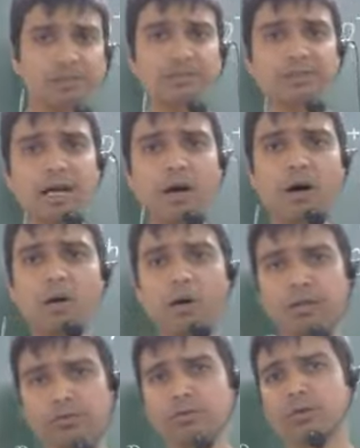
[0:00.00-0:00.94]
Sadao
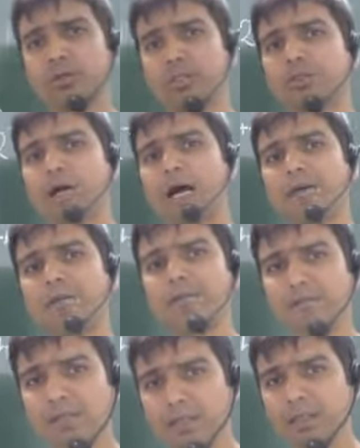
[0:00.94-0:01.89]
also wanted to
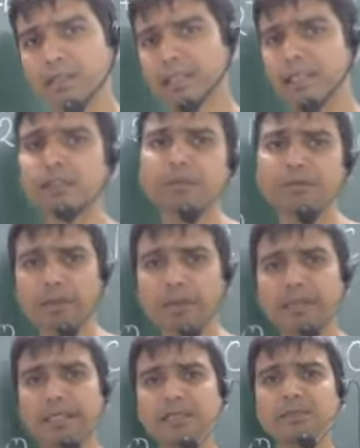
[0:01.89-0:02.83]
have rid of the
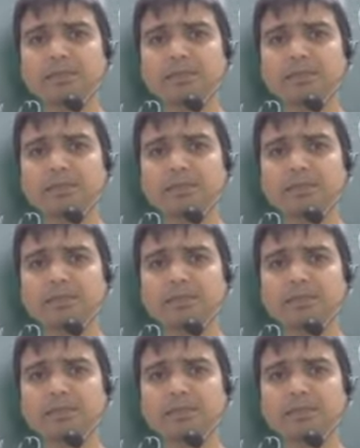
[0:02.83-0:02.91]
American